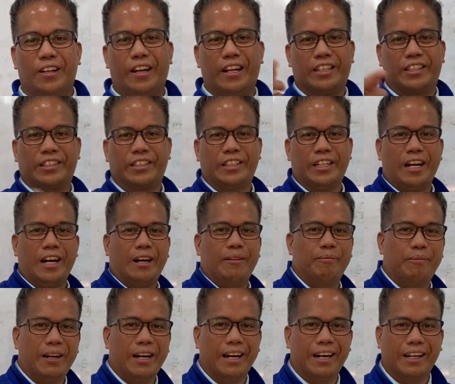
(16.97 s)
let's have
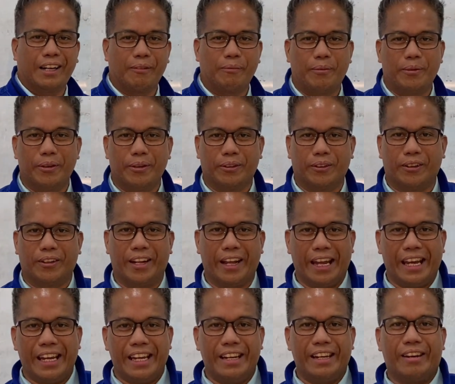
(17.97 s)
a review
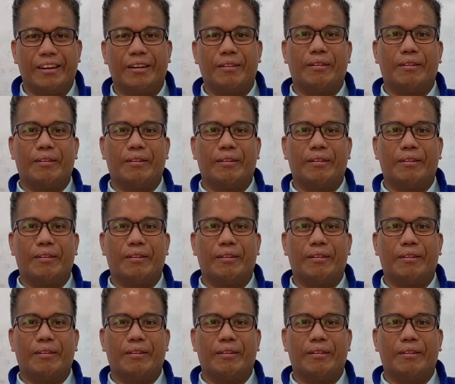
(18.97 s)
today,